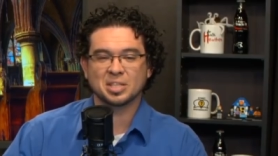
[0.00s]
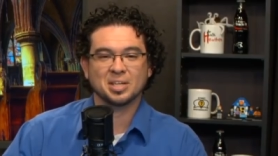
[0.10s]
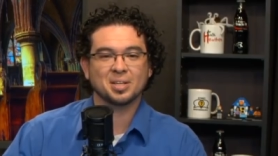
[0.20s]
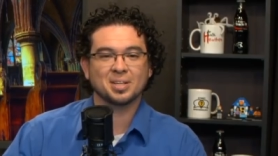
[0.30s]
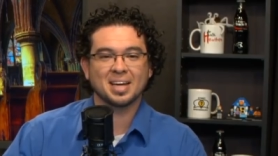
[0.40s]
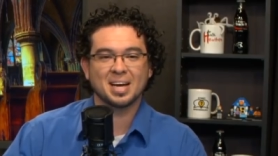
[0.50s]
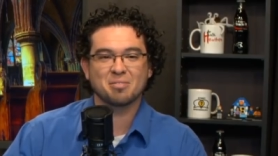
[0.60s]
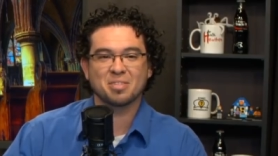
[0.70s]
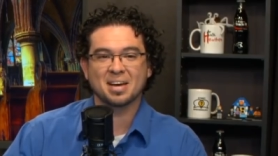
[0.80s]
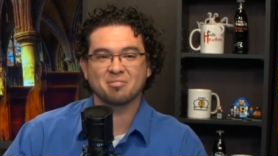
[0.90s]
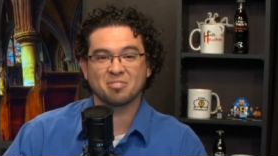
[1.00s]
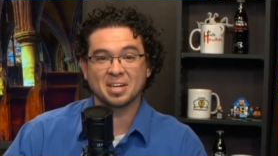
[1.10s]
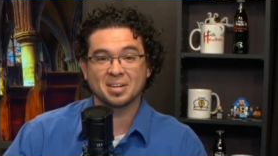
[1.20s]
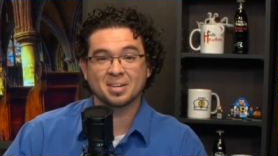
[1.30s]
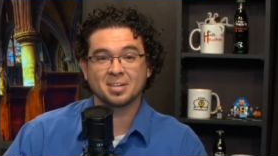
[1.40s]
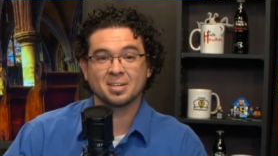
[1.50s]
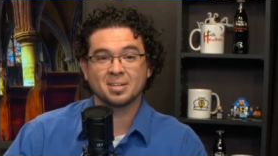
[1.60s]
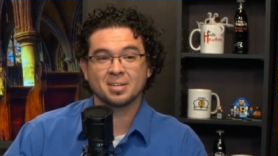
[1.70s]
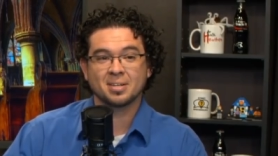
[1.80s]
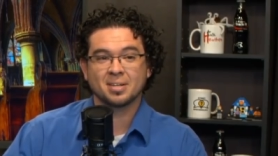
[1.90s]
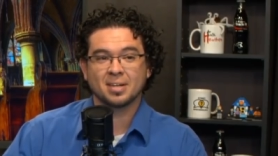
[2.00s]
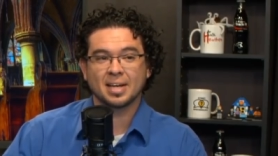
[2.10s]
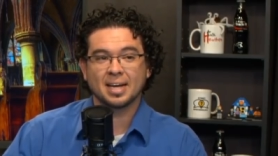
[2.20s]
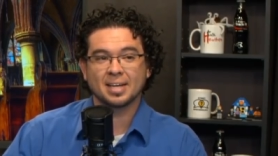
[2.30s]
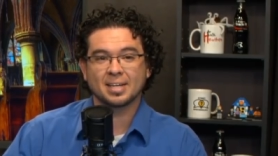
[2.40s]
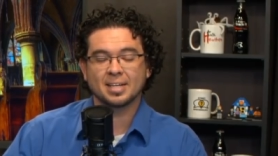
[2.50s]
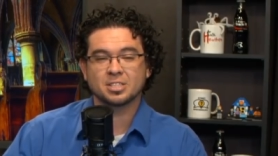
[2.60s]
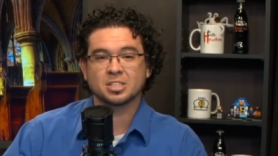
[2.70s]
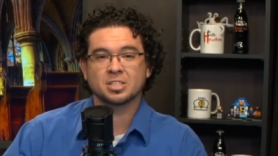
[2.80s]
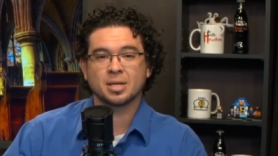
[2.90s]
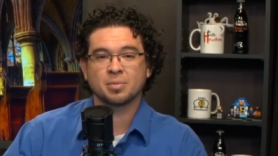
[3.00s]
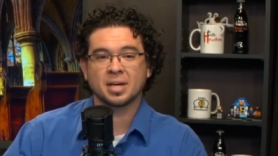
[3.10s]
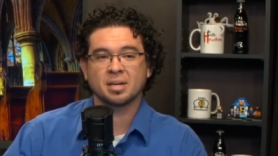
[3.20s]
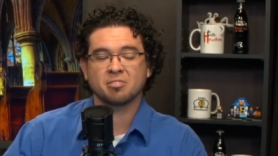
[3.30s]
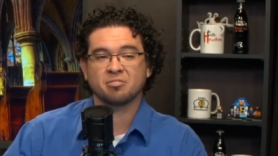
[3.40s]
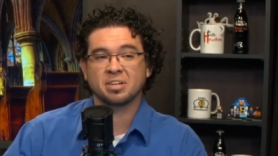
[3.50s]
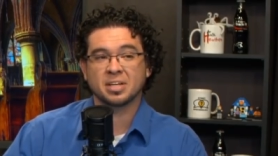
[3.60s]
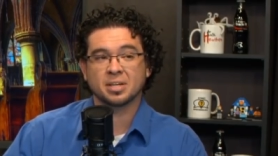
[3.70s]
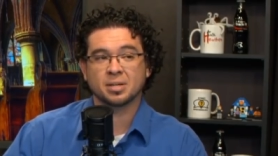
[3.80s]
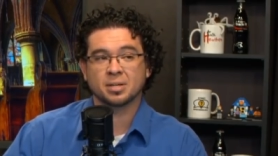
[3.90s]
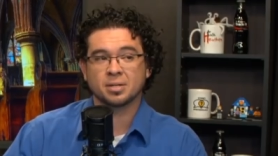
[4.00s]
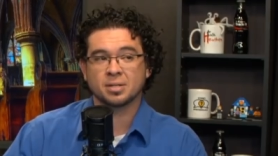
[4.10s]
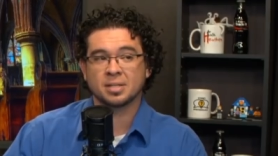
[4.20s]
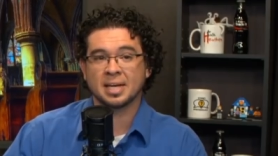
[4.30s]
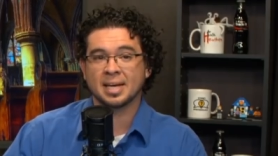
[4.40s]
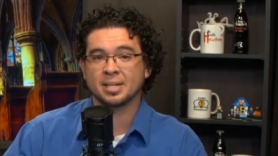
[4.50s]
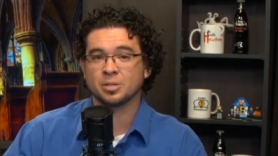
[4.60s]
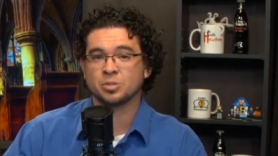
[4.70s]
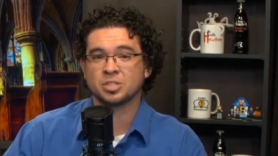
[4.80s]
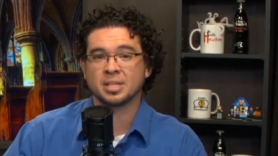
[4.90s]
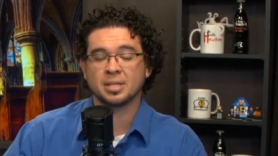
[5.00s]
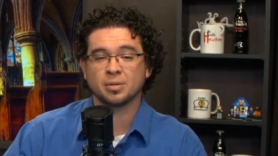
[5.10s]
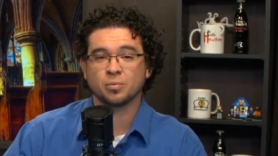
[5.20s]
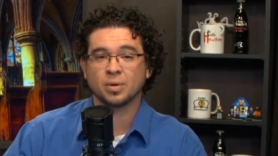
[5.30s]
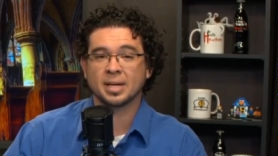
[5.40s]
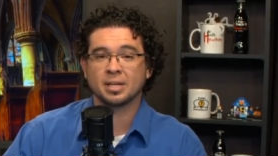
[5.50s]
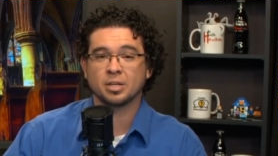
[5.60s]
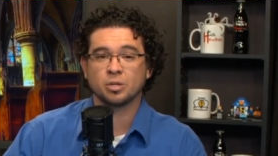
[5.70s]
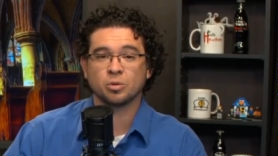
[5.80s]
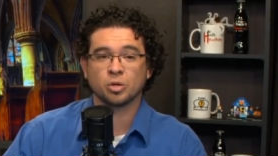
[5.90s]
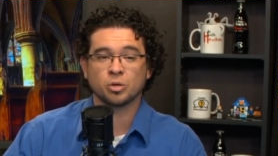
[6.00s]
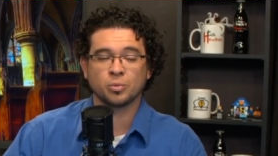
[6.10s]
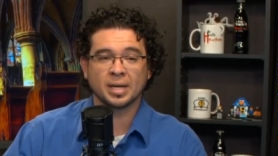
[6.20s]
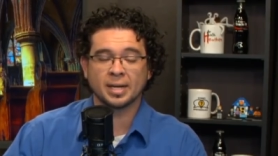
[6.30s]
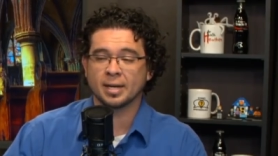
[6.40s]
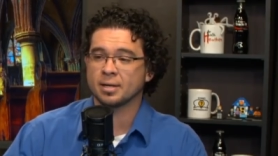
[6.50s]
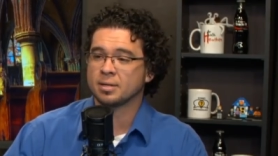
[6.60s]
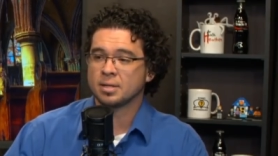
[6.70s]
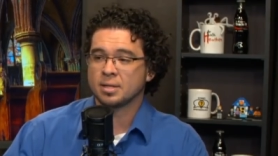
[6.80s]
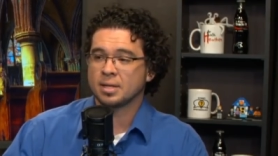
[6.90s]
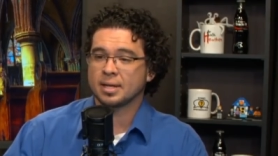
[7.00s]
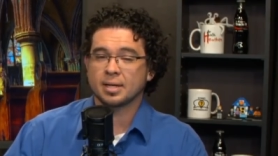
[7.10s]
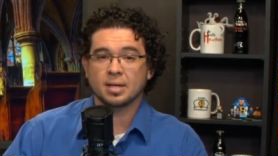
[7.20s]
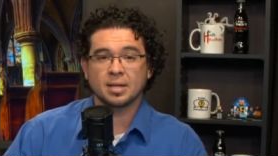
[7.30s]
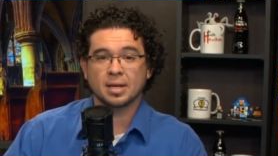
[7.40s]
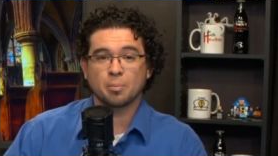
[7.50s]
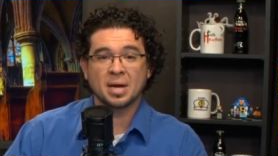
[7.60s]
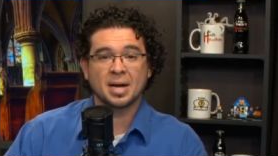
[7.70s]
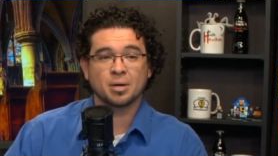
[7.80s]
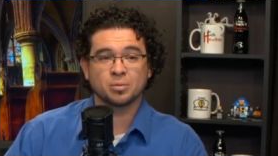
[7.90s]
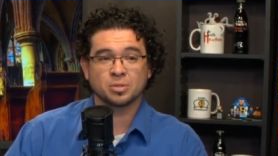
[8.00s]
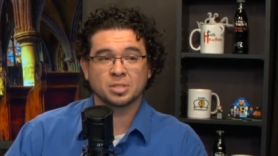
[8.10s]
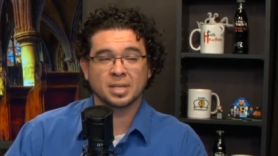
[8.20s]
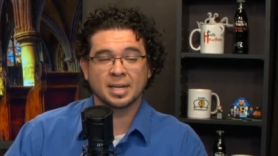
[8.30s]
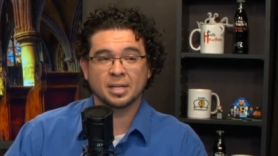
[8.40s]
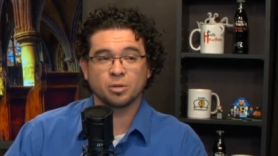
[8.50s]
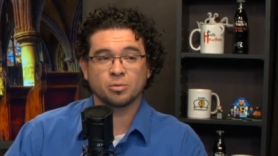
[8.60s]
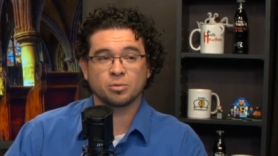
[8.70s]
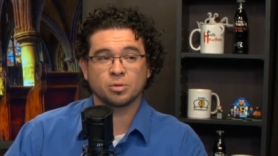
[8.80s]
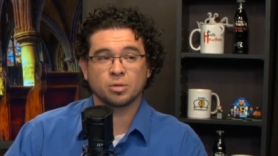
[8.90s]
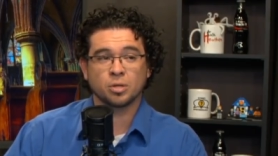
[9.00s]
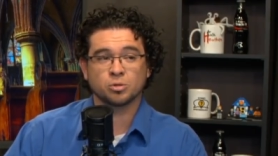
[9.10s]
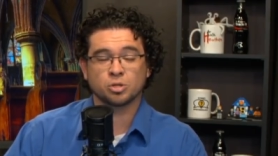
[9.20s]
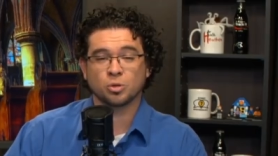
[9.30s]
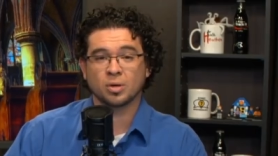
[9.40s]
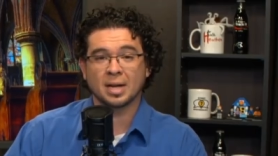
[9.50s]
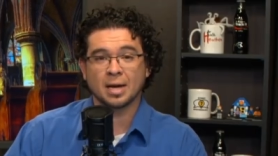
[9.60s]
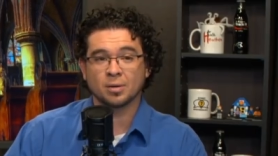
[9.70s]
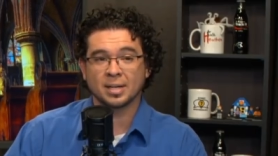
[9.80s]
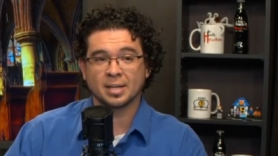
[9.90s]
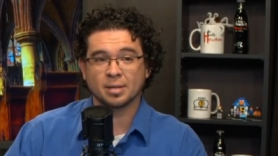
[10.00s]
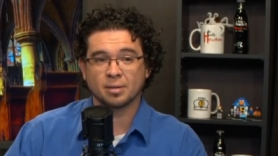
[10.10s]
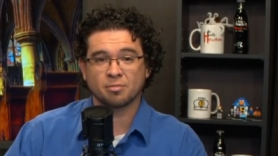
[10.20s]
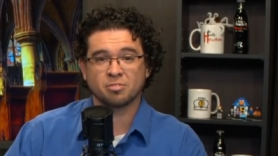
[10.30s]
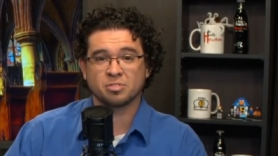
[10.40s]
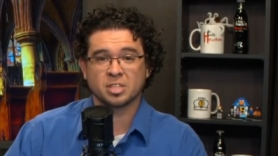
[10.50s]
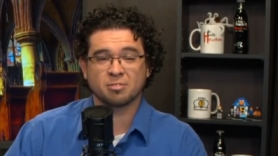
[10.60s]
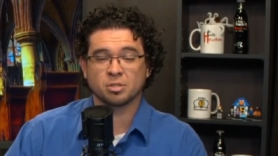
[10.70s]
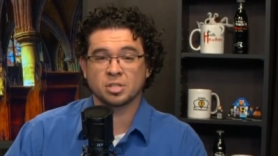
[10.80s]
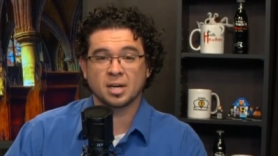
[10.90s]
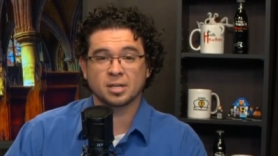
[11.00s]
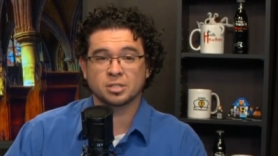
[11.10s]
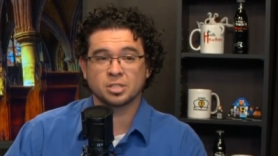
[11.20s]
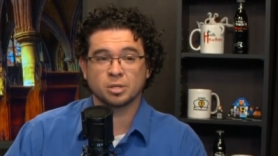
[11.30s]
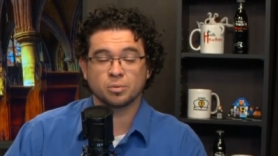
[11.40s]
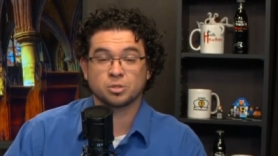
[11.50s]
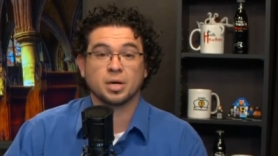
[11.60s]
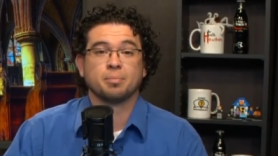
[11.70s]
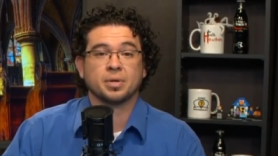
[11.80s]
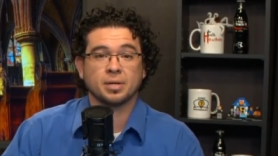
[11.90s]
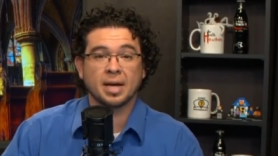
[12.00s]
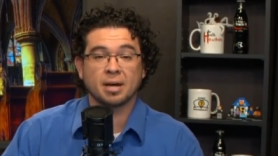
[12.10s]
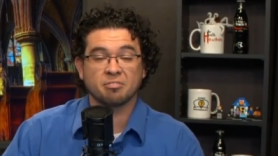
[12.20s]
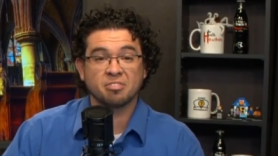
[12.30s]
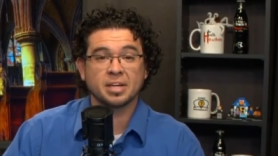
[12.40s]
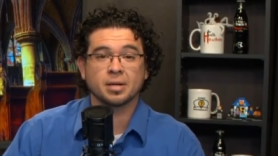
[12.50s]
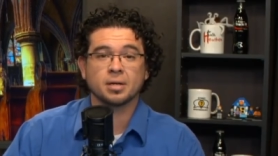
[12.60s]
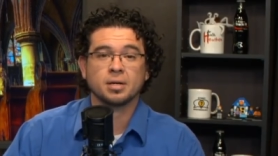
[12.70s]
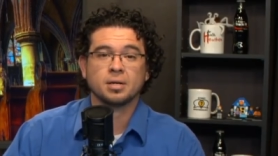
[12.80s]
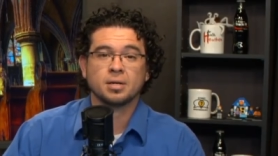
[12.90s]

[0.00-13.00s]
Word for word: still have that fear and it's the same kind of fear that you see when you go to a uh, like like a pound and you close the door loudly and several dogs you know will jump and out of fear